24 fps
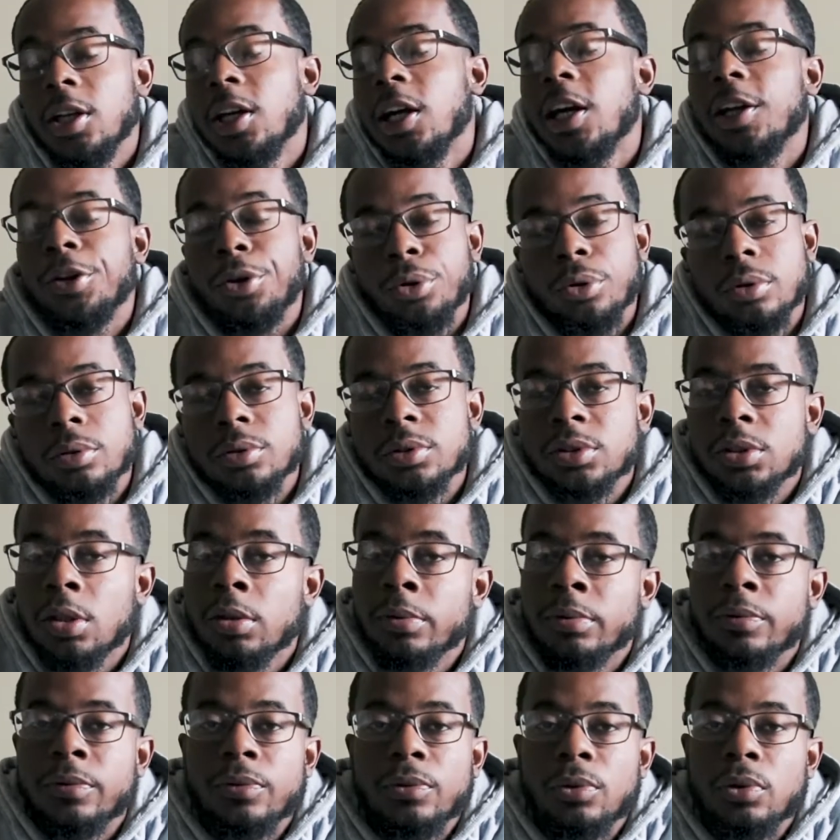I knew it was
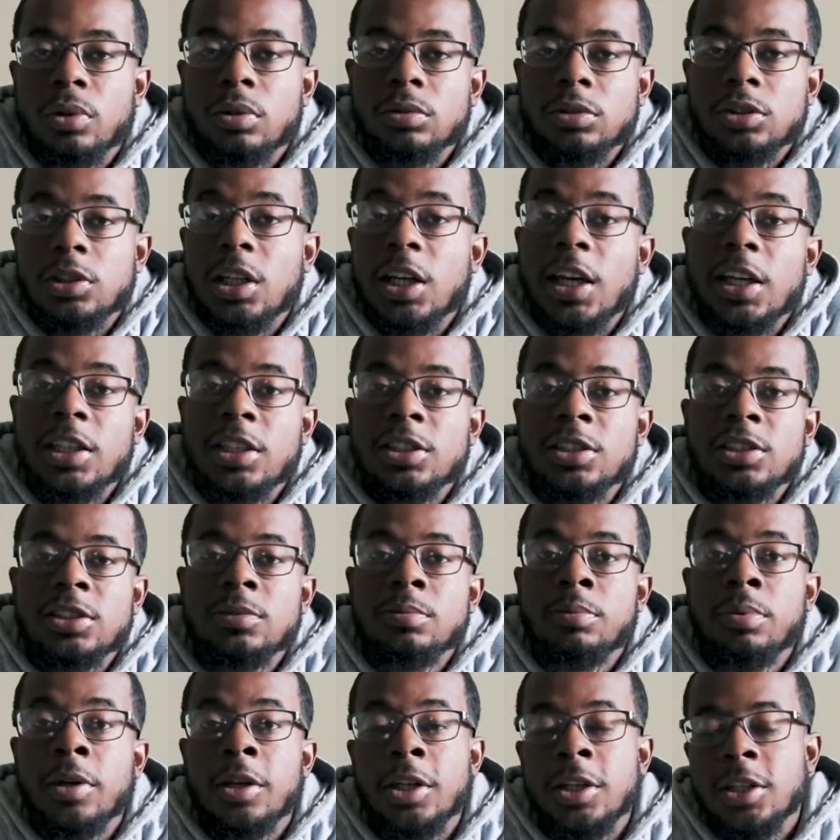over for them, so I had to
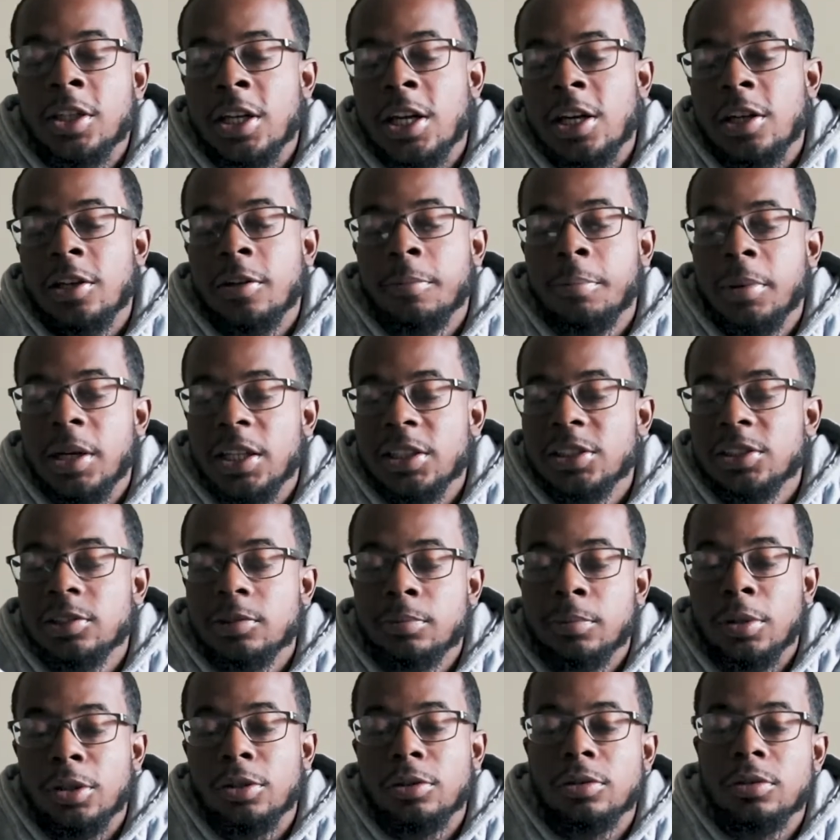just break down and buy
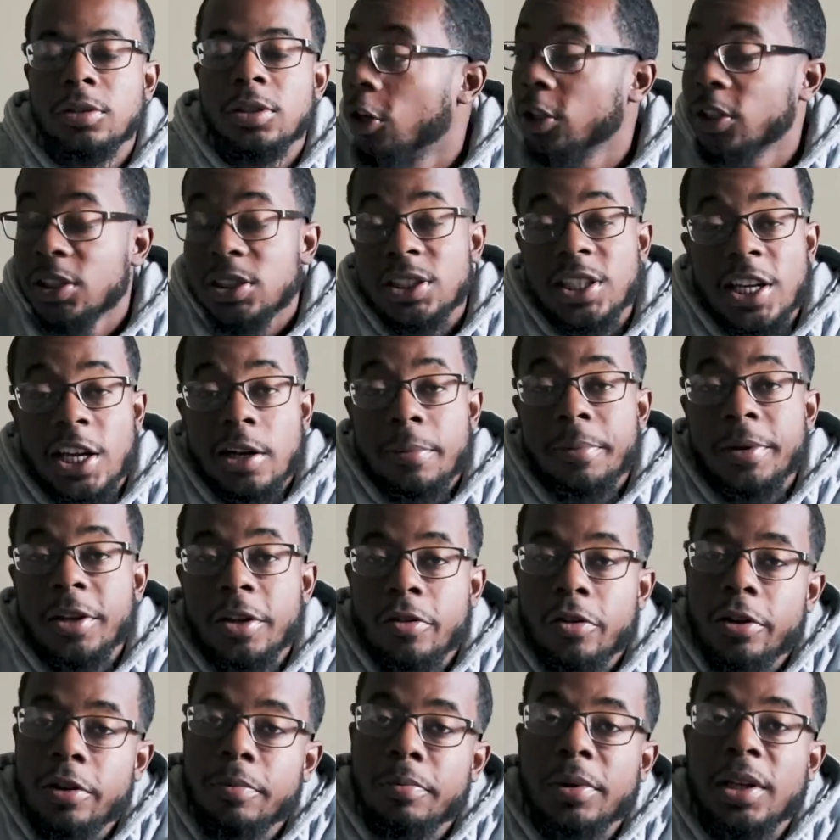some more. All this camera
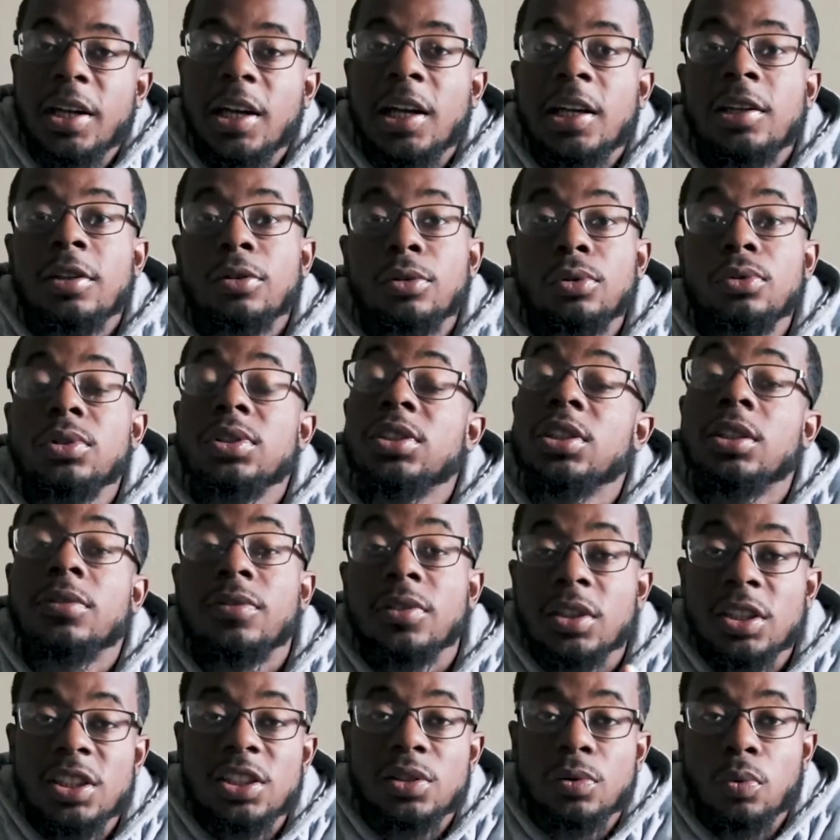equipment, I lose stuff
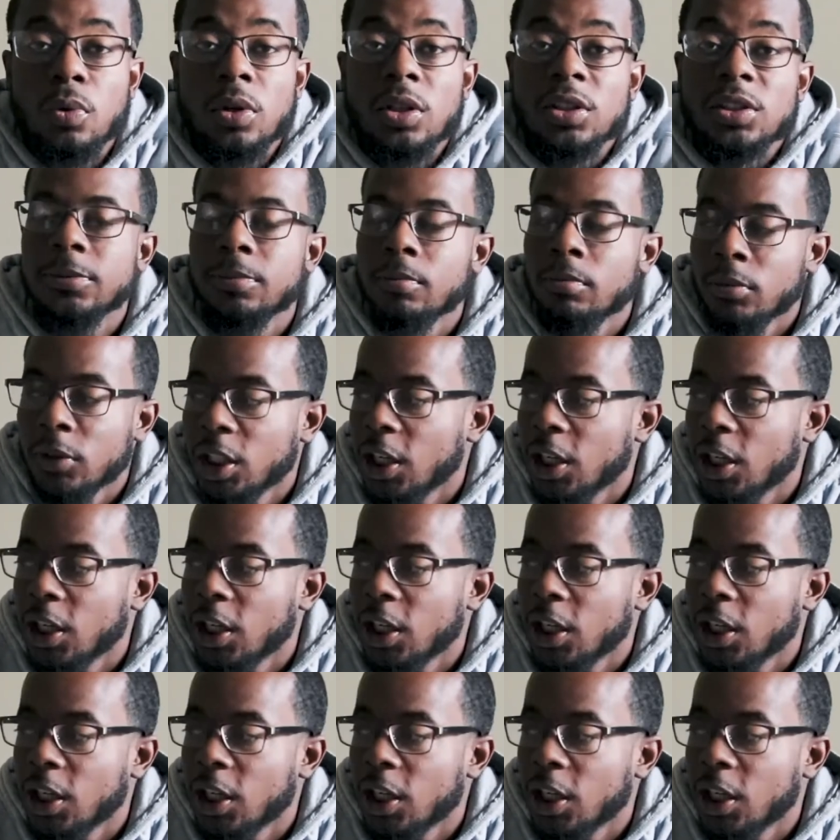at least once.